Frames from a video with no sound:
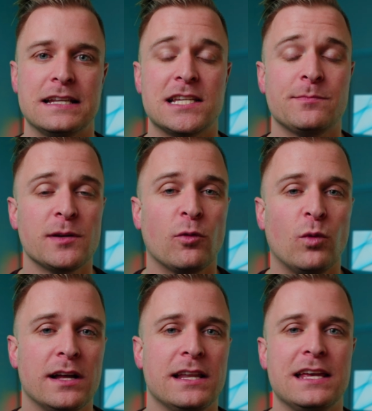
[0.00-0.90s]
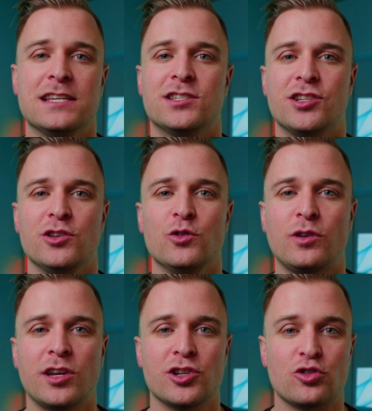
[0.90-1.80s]
Tip number 1 is to
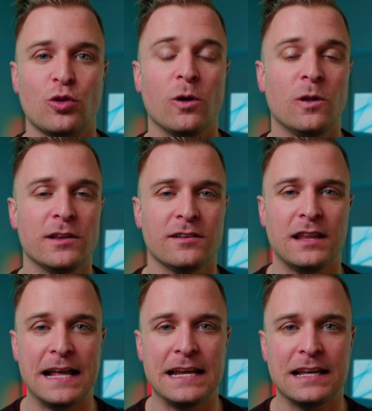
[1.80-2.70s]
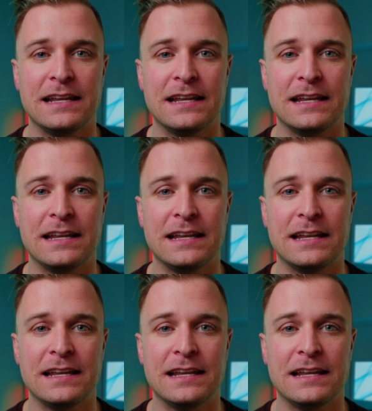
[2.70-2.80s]
control your lighting.